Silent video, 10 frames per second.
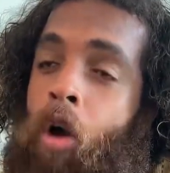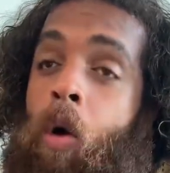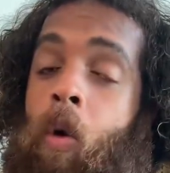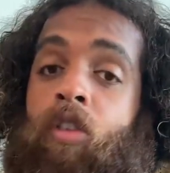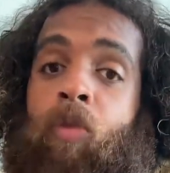
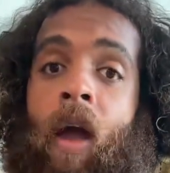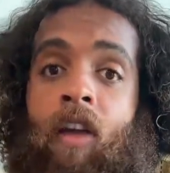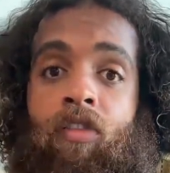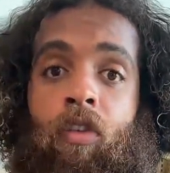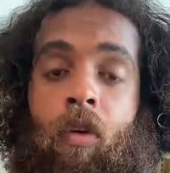Oh, a
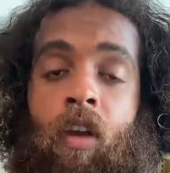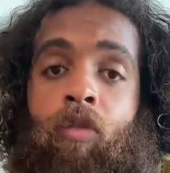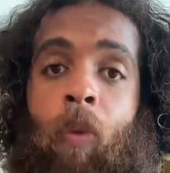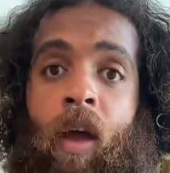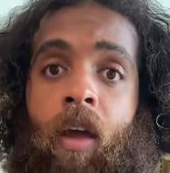tracksuit, a
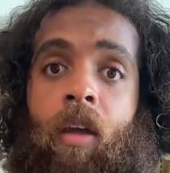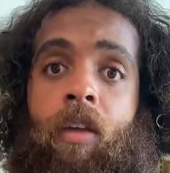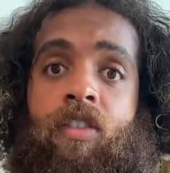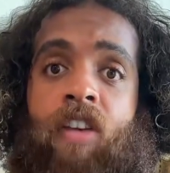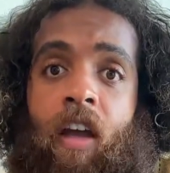track
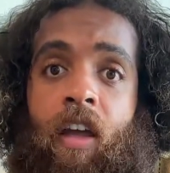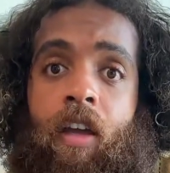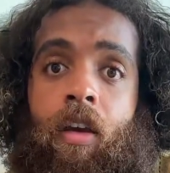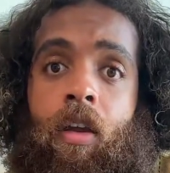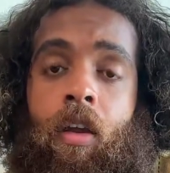
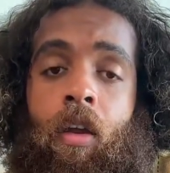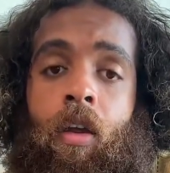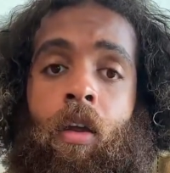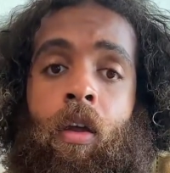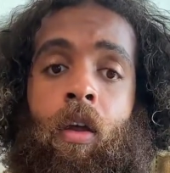jacket.
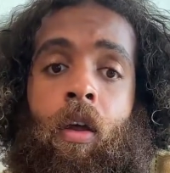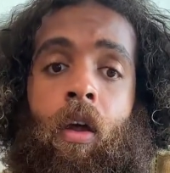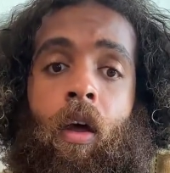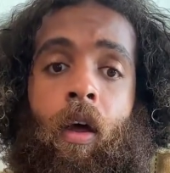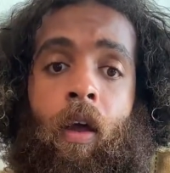
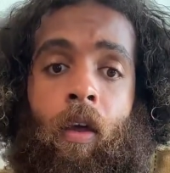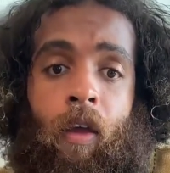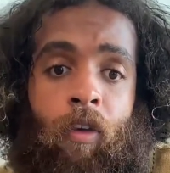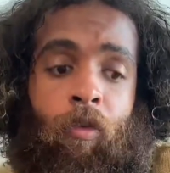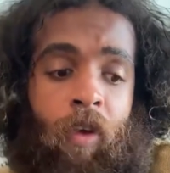I,
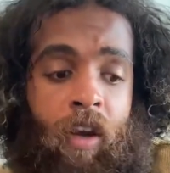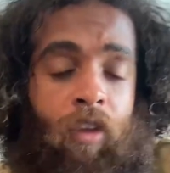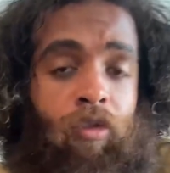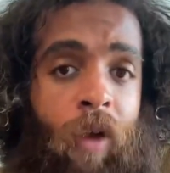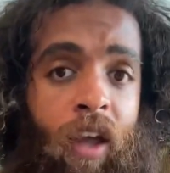I've created
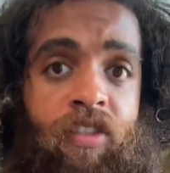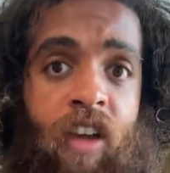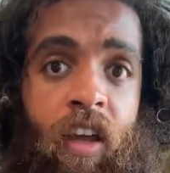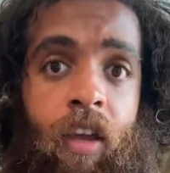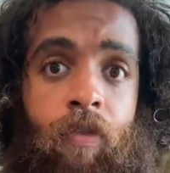a track
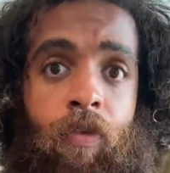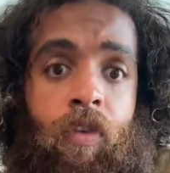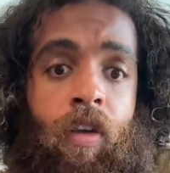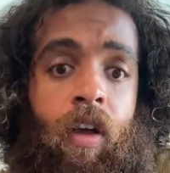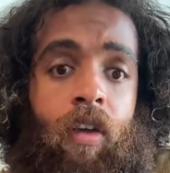jacket for
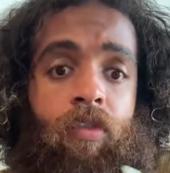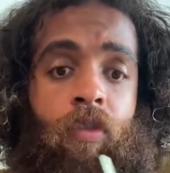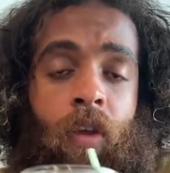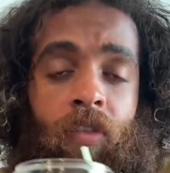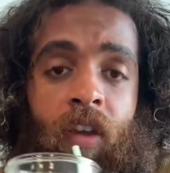you guys,
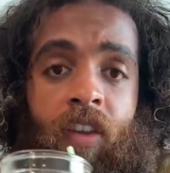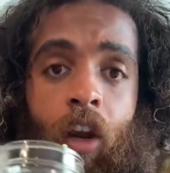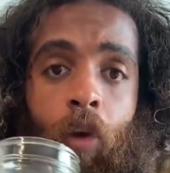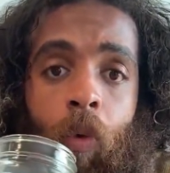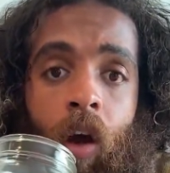so you guys can get
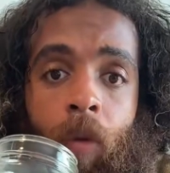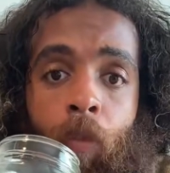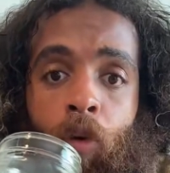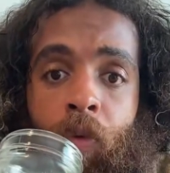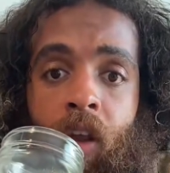that on
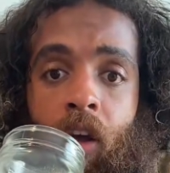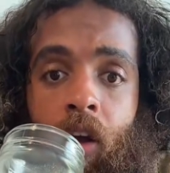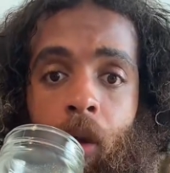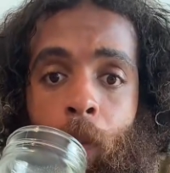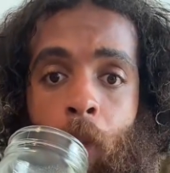
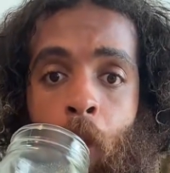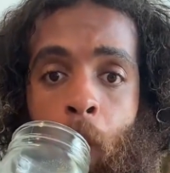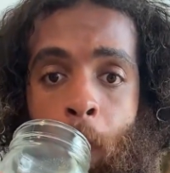rockmercury.com.